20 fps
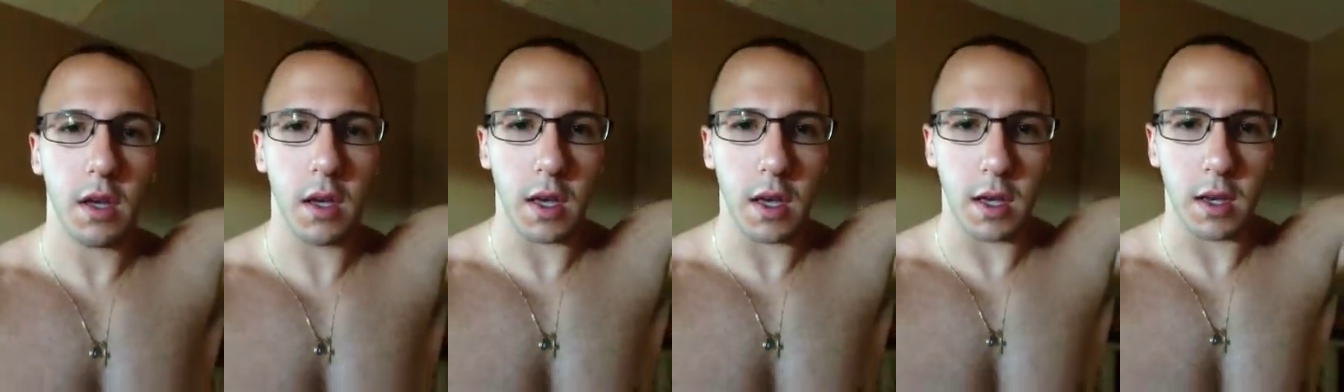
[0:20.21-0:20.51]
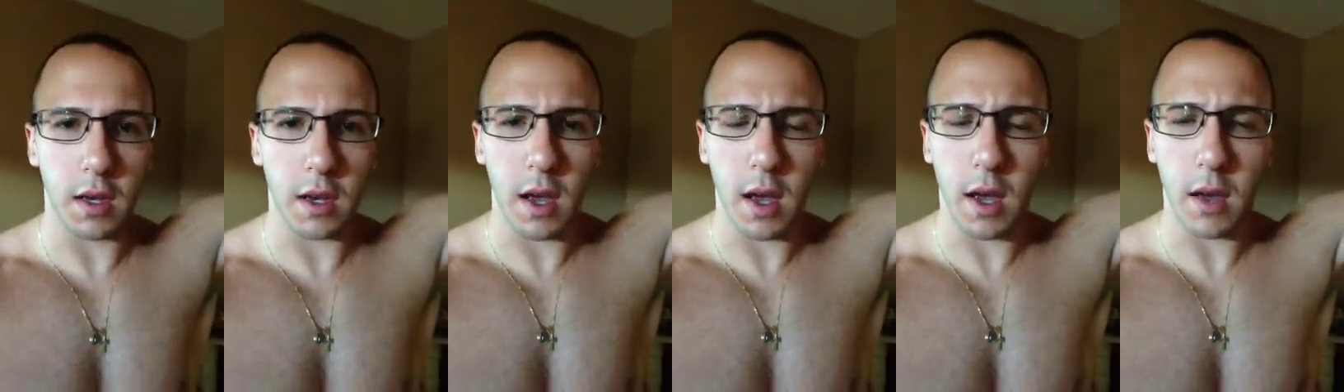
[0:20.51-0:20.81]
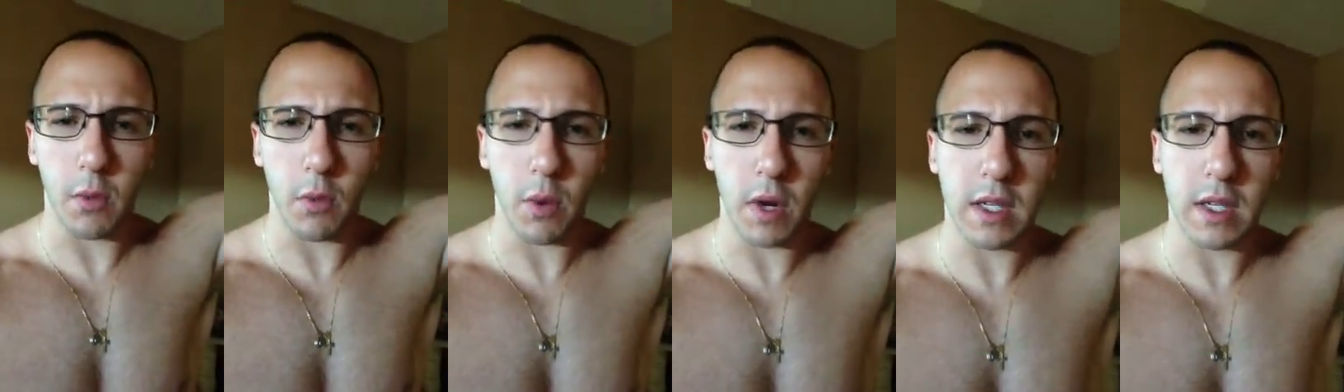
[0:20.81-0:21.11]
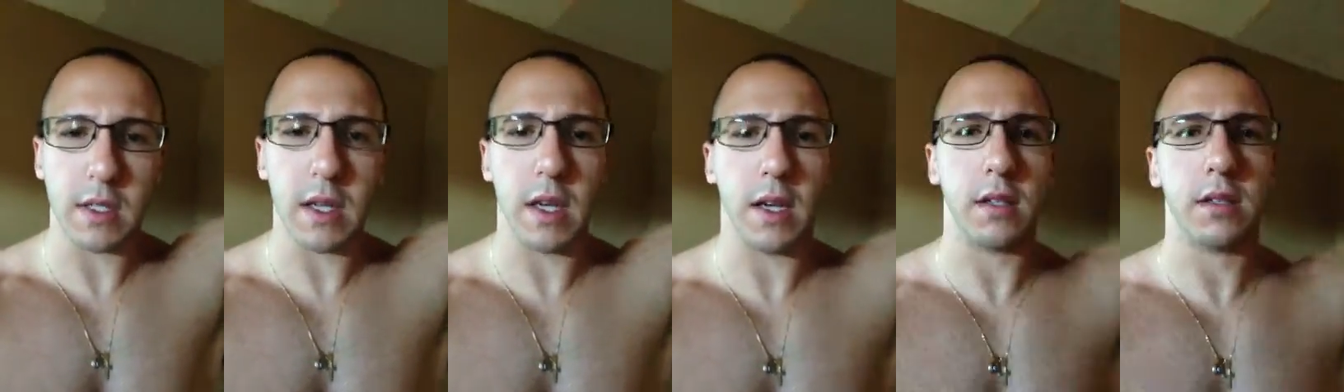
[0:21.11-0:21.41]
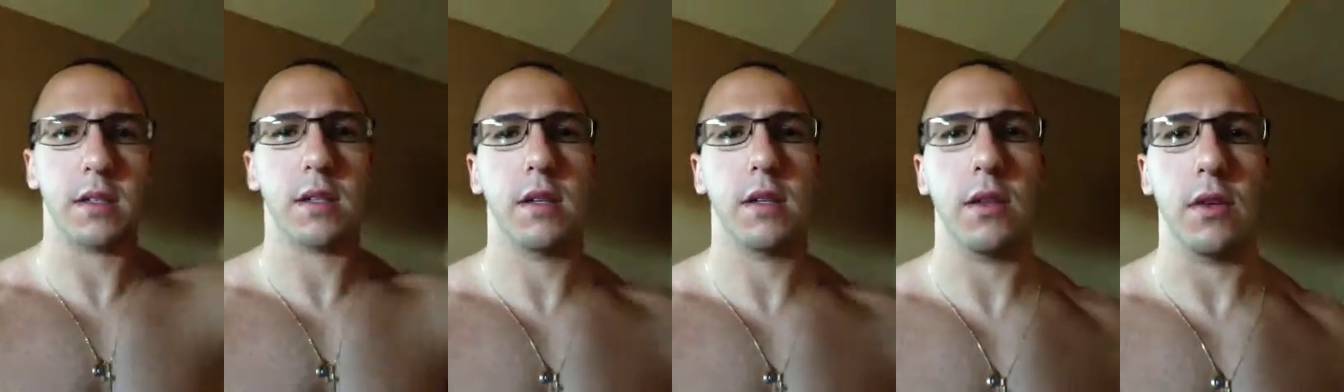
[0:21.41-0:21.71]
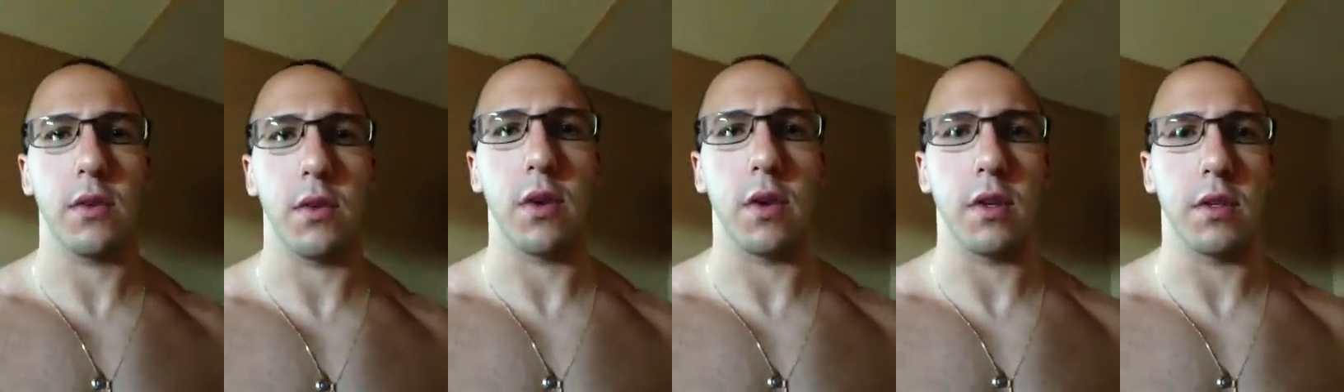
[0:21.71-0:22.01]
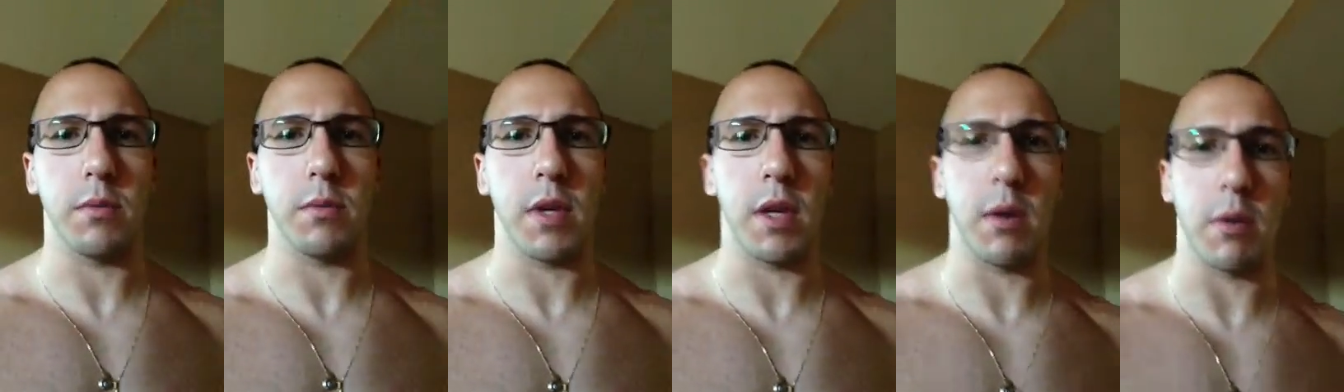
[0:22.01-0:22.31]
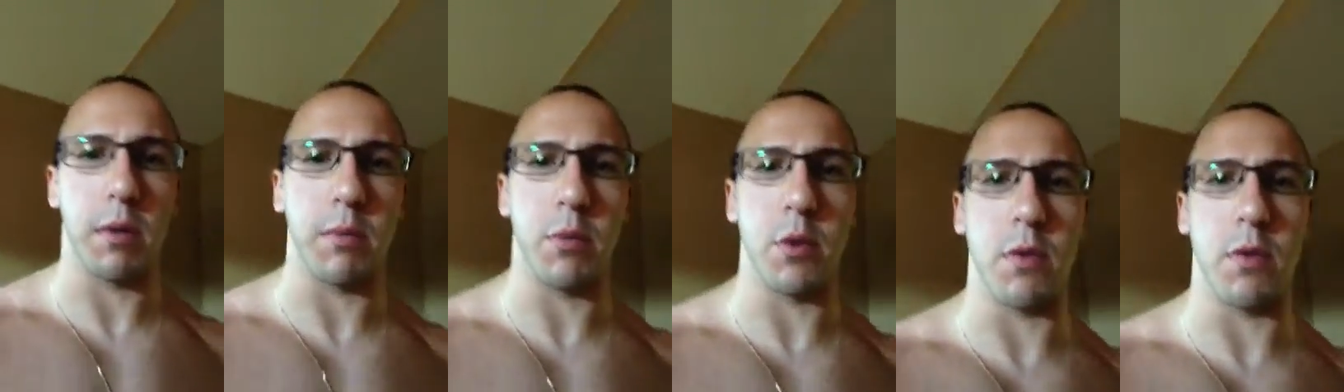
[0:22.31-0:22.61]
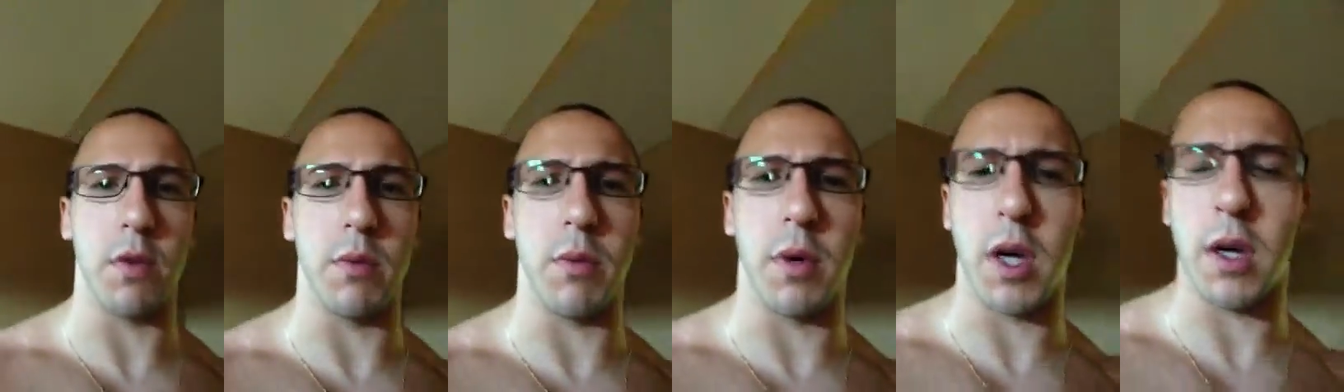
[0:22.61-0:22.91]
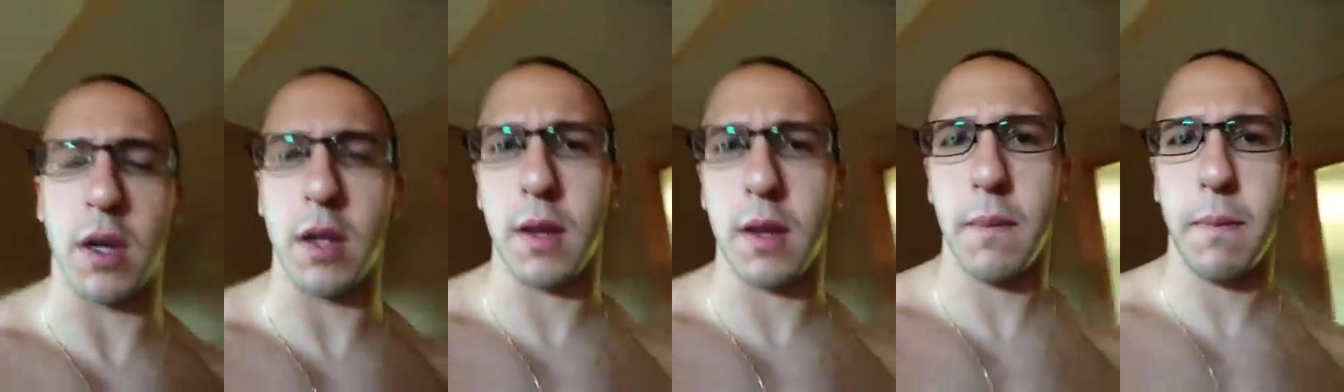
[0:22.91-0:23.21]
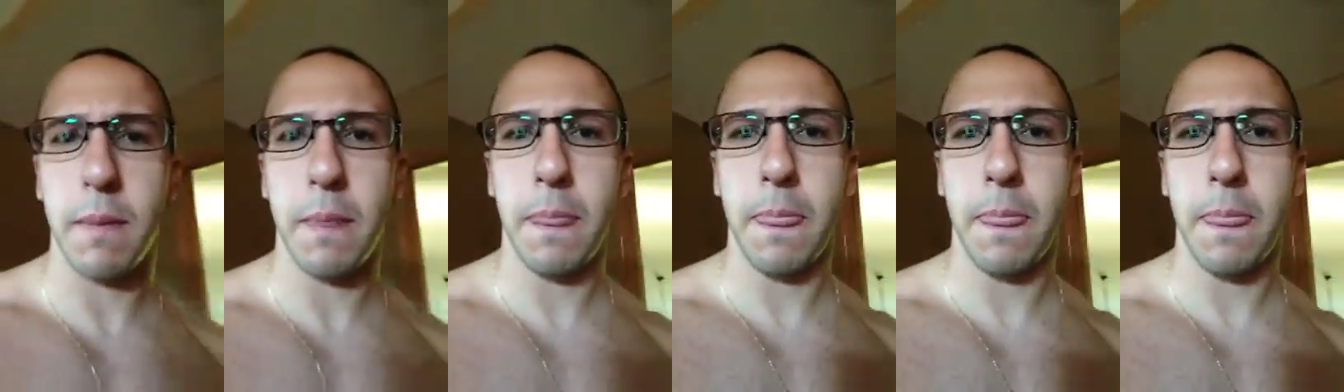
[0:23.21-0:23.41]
and what it takes in order to be able to move the body.